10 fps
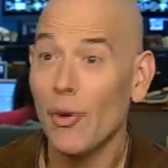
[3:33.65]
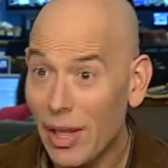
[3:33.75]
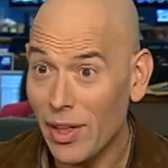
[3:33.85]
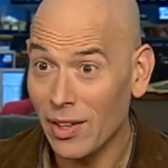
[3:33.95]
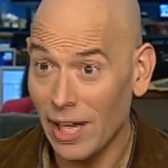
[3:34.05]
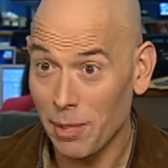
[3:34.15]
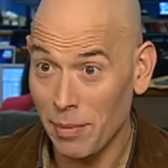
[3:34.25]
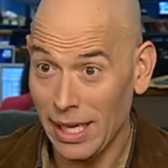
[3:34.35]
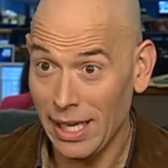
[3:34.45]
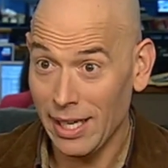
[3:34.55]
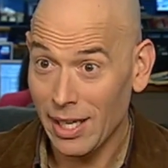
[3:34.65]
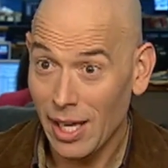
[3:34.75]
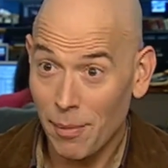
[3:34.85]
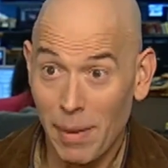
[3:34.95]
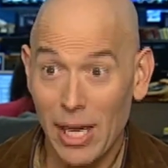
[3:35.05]
you're anything like me,
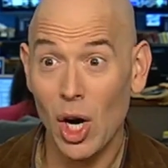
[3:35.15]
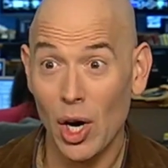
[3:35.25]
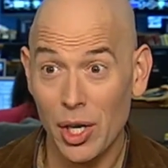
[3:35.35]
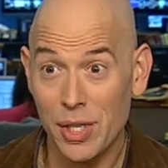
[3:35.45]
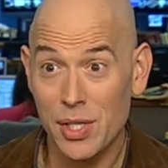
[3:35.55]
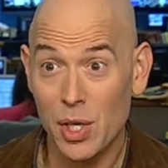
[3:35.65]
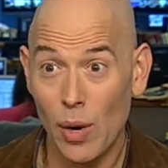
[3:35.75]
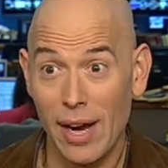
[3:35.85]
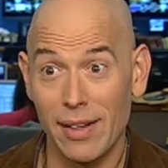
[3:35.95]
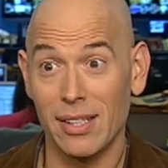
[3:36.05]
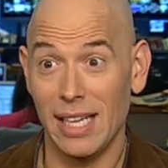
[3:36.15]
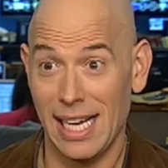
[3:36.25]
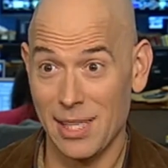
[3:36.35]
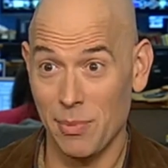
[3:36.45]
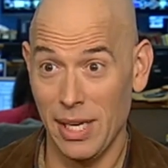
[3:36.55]
my cards go out at the
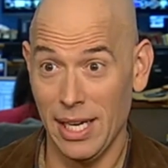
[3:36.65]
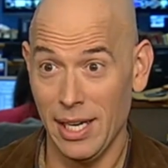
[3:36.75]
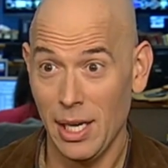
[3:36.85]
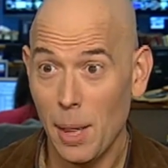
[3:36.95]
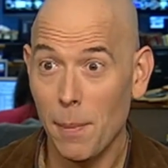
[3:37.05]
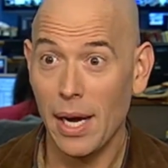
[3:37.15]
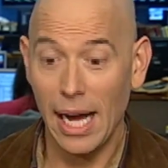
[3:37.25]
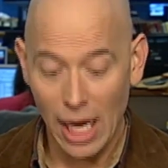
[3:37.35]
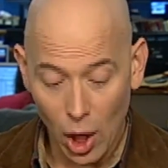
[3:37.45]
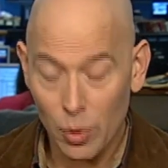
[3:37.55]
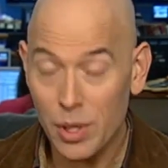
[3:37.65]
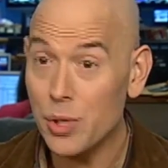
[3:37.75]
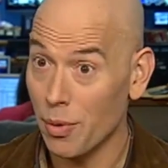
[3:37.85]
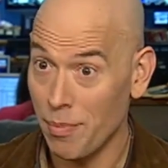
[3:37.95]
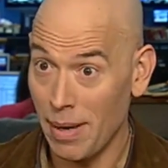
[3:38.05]
last minute, but I always
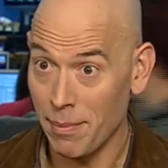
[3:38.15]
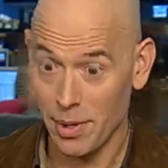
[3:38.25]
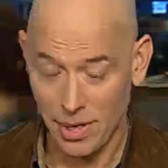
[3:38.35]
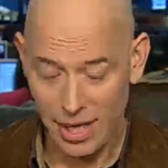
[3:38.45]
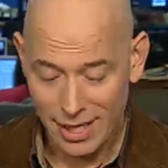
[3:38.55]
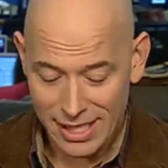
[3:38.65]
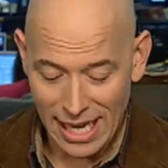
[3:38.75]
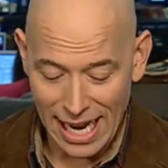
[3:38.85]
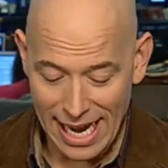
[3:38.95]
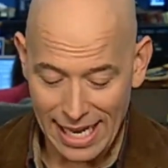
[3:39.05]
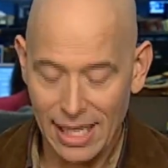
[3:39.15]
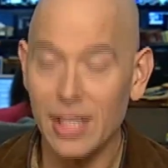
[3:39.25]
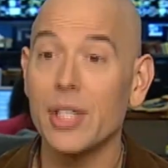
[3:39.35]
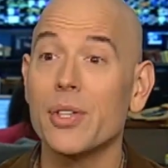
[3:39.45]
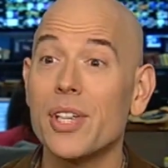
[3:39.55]
remember to add a
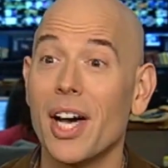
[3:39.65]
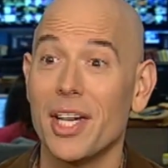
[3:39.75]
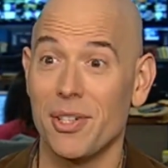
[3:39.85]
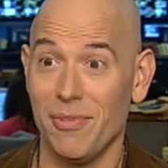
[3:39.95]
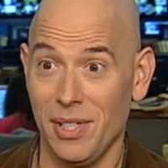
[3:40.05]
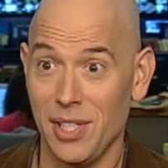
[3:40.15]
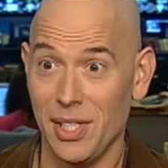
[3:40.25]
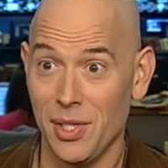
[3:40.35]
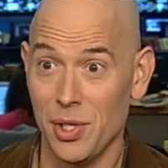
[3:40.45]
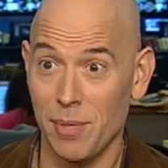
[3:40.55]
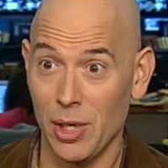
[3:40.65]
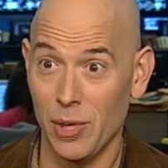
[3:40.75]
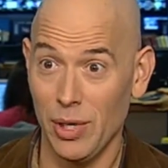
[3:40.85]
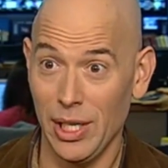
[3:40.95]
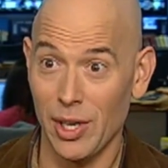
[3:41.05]
little touch of vintage to my
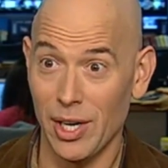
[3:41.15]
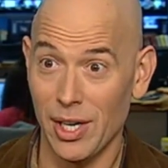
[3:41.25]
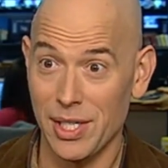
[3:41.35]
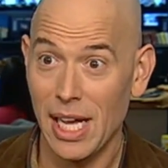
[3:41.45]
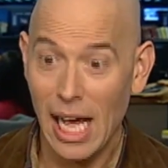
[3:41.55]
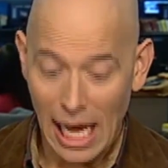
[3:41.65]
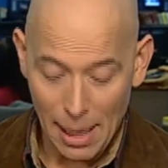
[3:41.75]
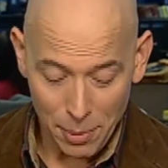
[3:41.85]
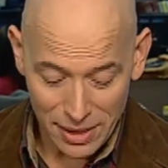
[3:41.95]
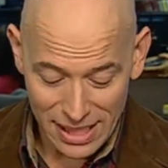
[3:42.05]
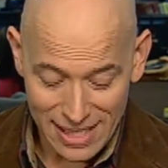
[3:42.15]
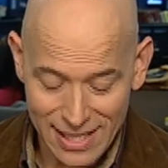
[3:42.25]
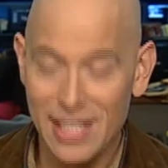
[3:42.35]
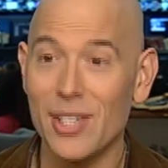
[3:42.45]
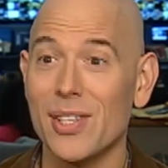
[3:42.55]
greeting cards. I put these
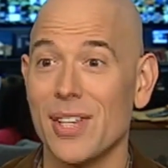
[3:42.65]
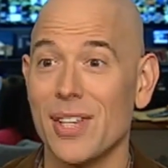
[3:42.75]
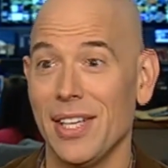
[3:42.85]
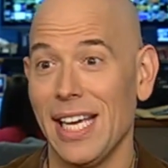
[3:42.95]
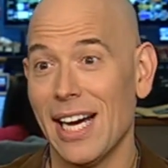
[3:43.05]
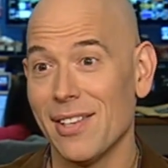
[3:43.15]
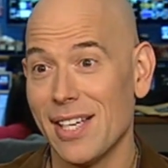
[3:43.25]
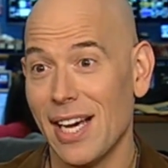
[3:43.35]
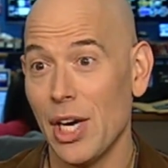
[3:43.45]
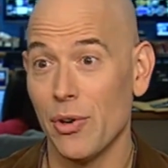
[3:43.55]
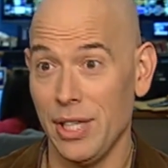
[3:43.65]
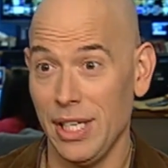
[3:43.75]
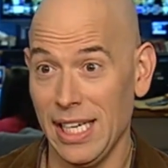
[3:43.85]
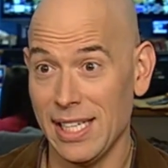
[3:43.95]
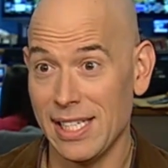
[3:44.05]
seals on the outside or in
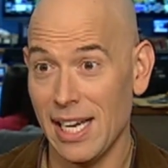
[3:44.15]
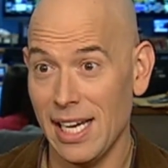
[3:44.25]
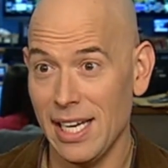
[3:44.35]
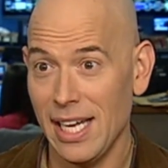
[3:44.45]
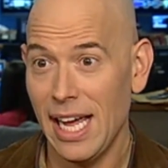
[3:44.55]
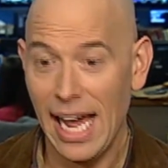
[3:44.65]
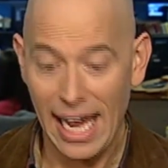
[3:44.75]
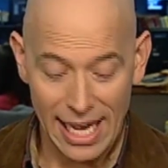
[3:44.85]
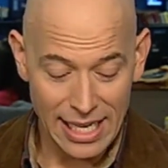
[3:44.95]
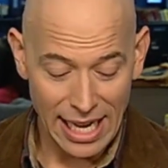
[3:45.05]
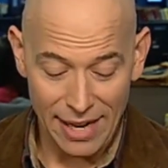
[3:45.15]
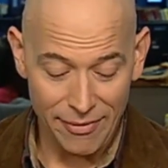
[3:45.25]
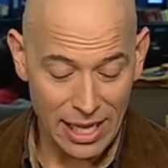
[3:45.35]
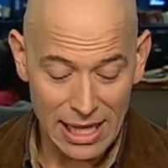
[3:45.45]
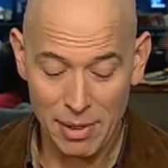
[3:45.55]
the inside, and I
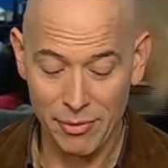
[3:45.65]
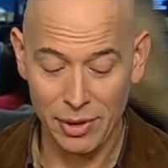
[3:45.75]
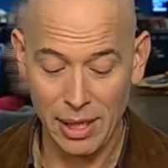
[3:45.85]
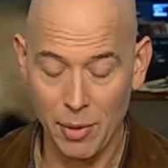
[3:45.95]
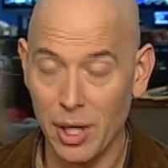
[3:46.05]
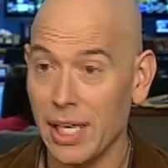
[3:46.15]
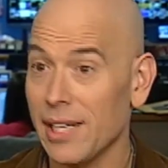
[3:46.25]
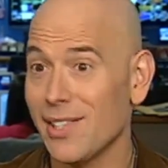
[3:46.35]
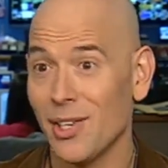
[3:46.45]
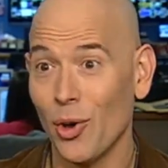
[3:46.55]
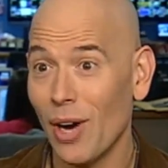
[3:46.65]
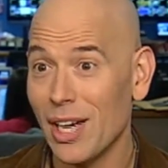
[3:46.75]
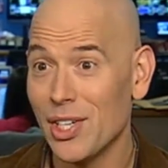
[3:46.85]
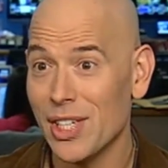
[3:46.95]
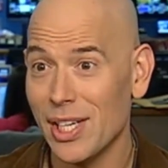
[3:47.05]
find them at flea markets and
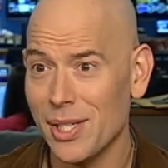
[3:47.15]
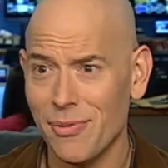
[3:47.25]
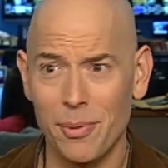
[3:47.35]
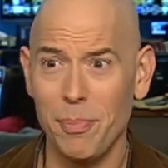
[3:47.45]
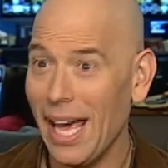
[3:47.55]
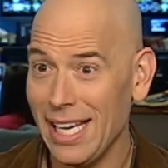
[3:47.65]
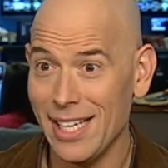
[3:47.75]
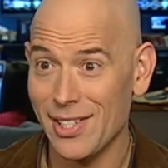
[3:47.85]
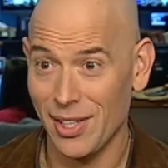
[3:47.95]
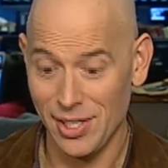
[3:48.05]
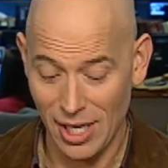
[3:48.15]
garage sales for pennies on the